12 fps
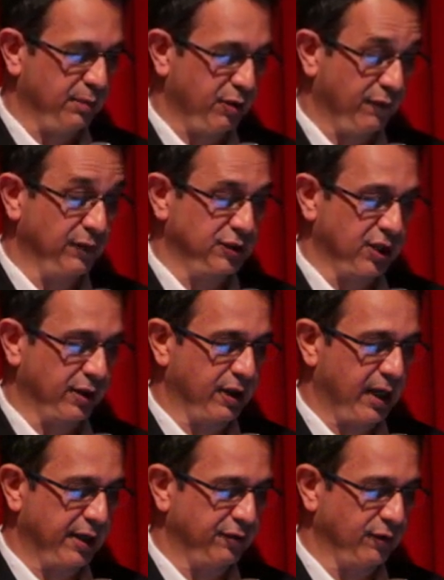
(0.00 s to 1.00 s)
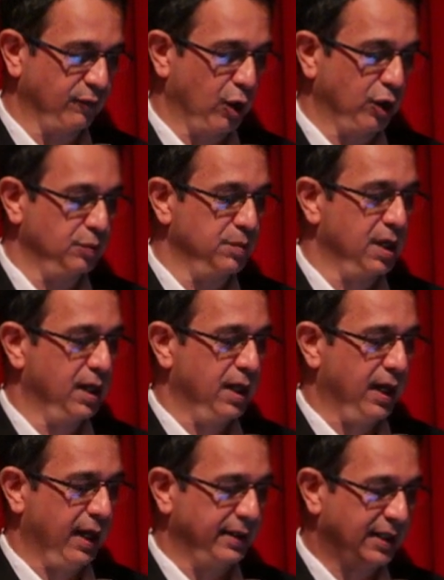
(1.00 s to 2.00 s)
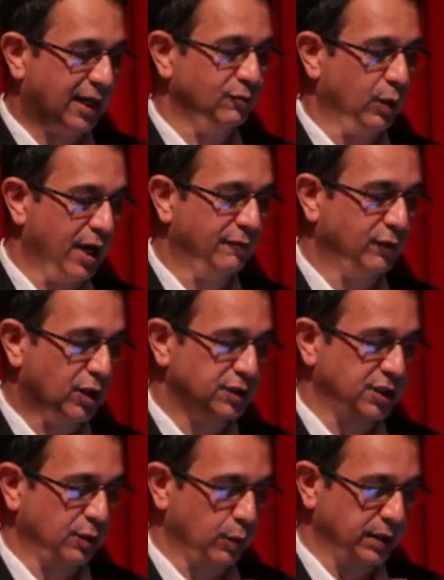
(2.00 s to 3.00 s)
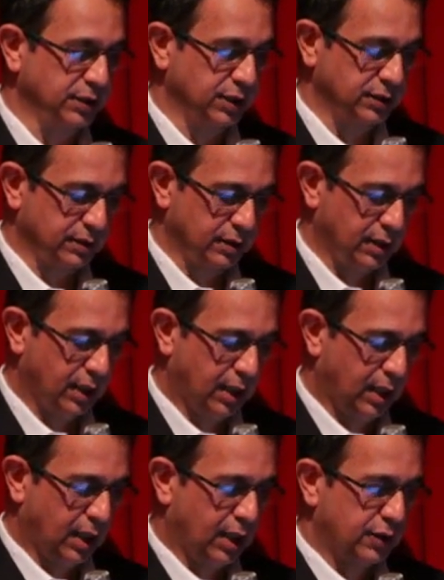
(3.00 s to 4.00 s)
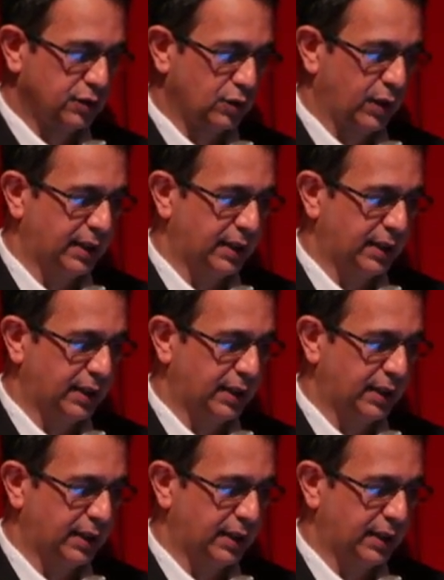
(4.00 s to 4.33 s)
peripheral circulatory volume, and that will have consequences. So